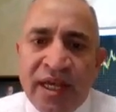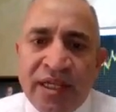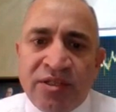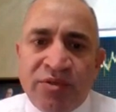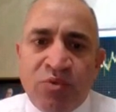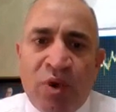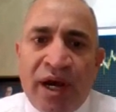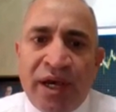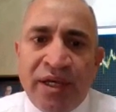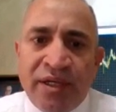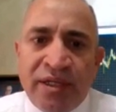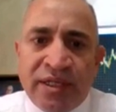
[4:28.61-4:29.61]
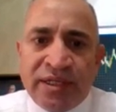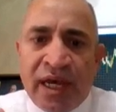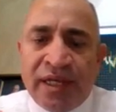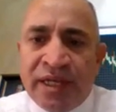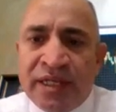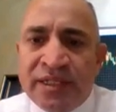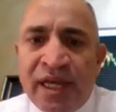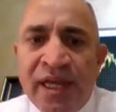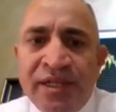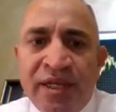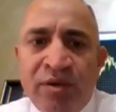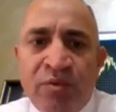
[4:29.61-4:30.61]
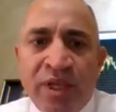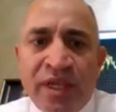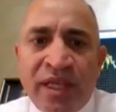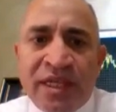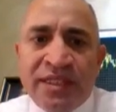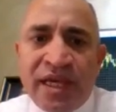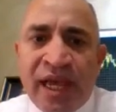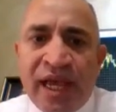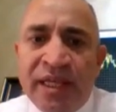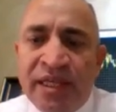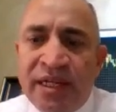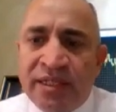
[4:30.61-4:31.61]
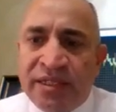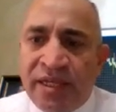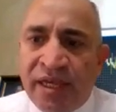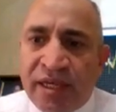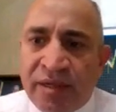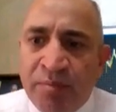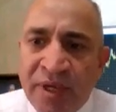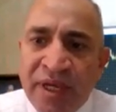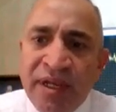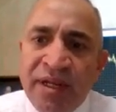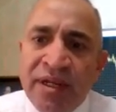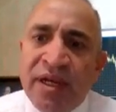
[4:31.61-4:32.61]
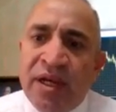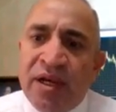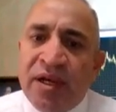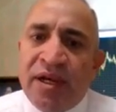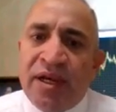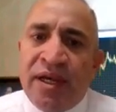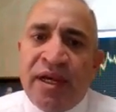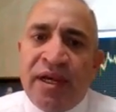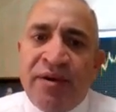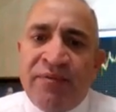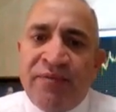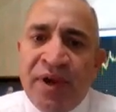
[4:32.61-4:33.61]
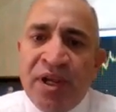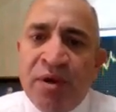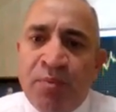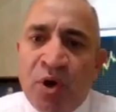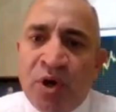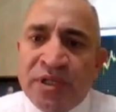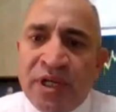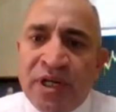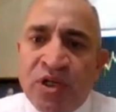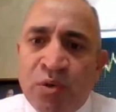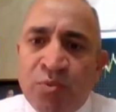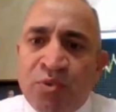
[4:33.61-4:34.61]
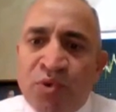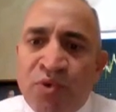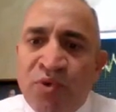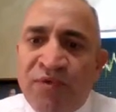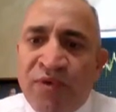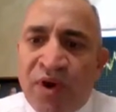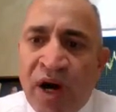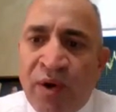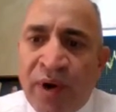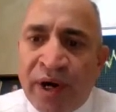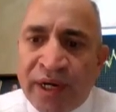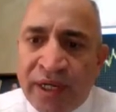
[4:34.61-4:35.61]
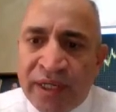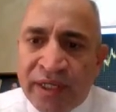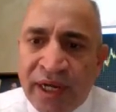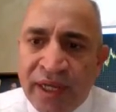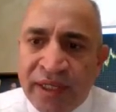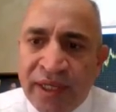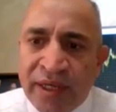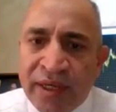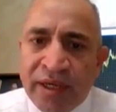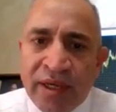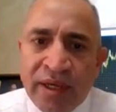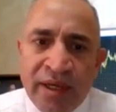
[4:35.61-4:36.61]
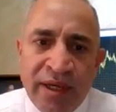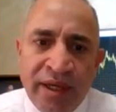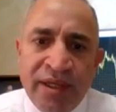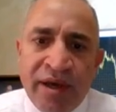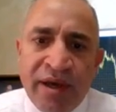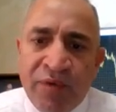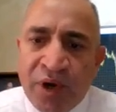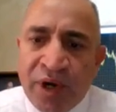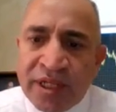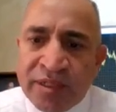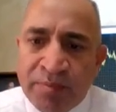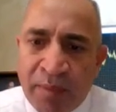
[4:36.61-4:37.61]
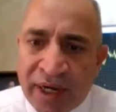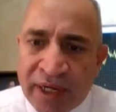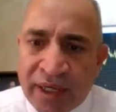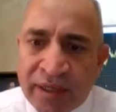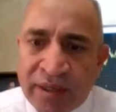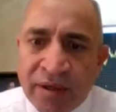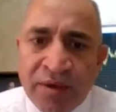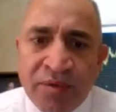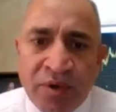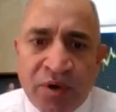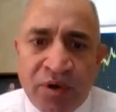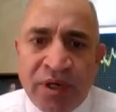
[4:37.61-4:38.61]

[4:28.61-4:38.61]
That's why understanding what does the candlestick mean very important to improve our trading in the forex market.